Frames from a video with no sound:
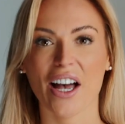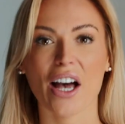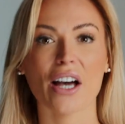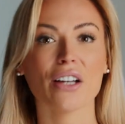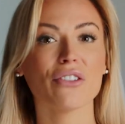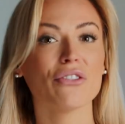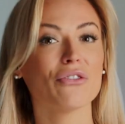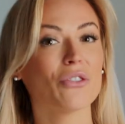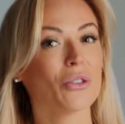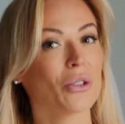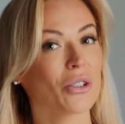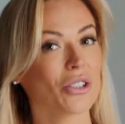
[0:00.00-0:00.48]

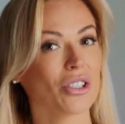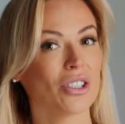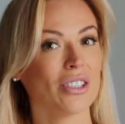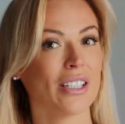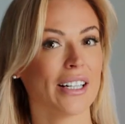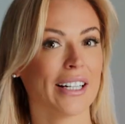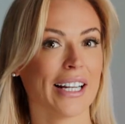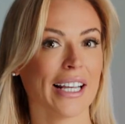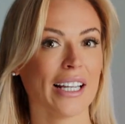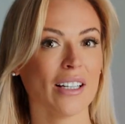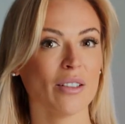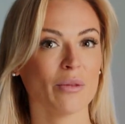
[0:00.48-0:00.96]

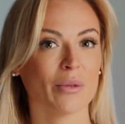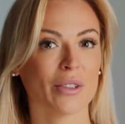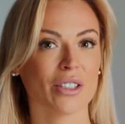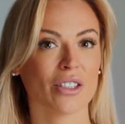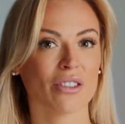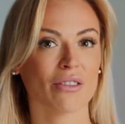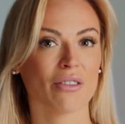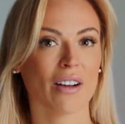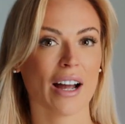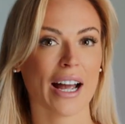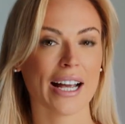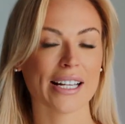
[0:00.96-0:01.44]
Unfortunately, with
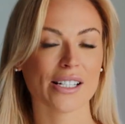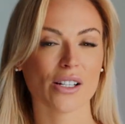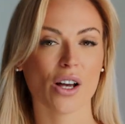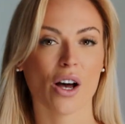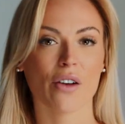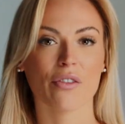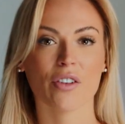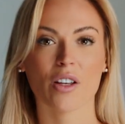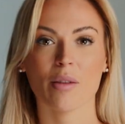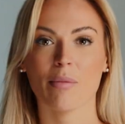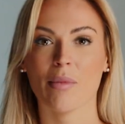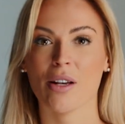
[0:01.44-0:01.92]
the rise
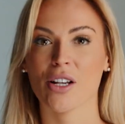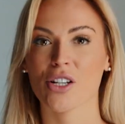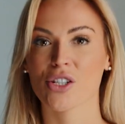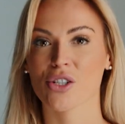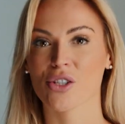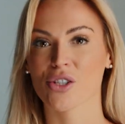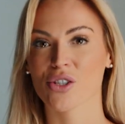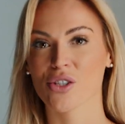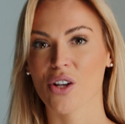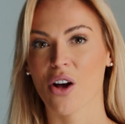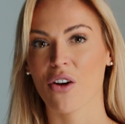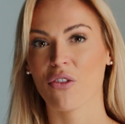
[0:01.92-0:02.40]
of
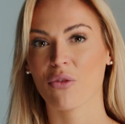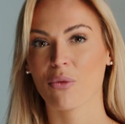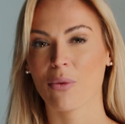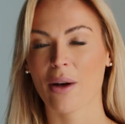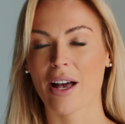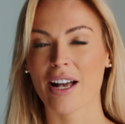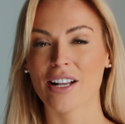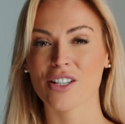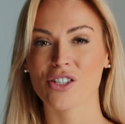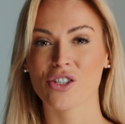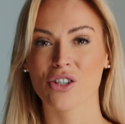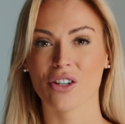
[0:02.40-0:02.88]
commercial software